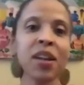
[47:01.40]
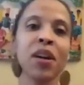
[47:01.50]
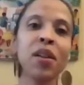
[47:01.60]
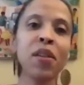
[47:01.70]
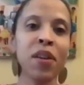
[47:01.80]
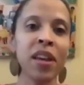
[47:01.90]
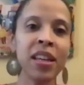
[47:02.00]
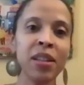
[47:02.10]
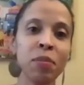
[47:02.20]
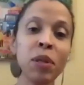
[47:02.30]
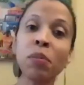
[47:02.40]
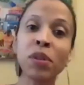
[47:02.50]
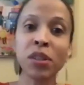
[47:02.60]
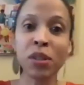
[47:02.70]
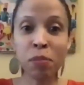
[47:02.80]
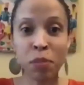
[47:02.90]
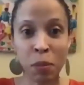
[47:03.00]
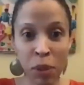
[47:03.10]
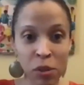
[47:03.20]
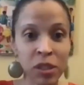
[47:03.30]
the people in the, the
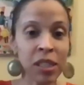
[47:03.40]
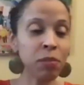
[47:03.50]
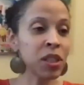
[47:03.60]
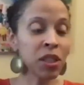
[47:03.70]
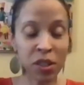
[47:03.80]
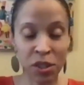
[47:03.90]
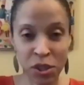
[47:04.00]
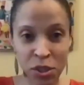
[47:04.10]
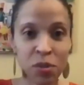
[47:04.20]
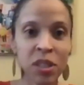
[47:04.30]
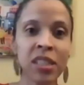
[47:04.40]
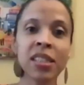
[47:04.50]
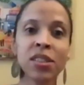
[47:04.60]
building, particularly the students,